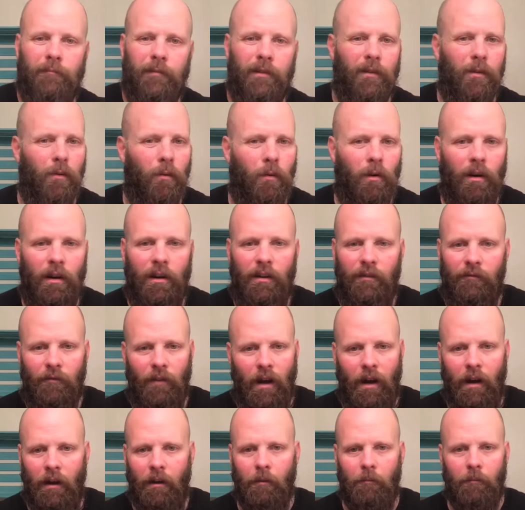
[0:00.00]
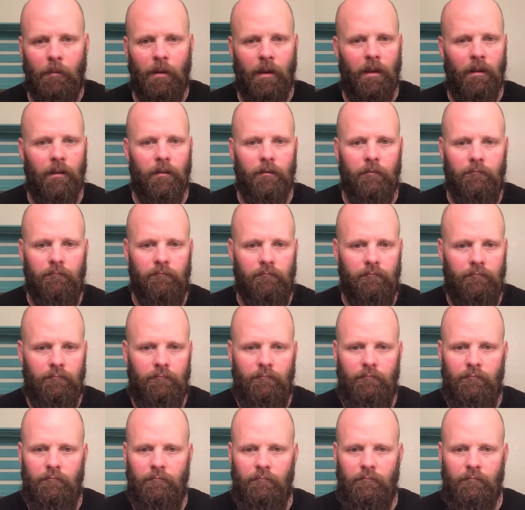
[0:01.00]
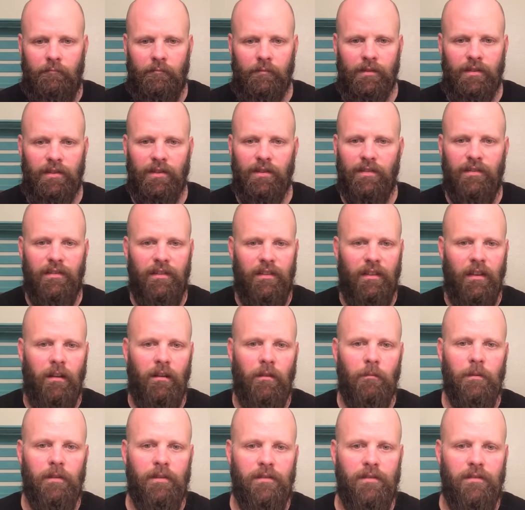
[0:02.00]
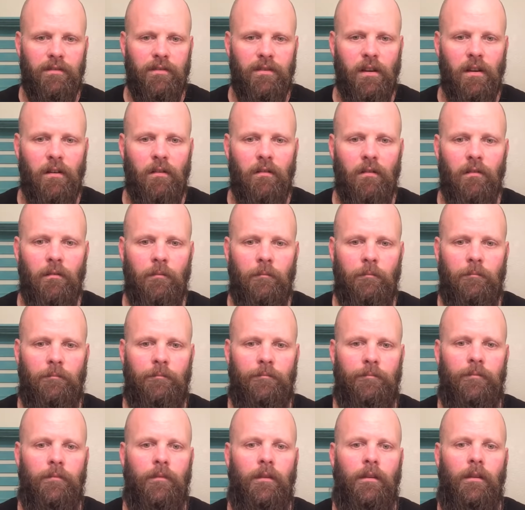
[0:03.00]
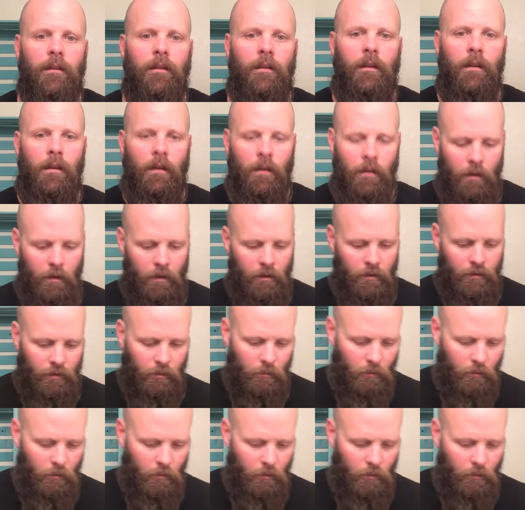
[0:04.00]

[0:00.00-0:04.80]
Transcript: your work environment, just the elements in general. So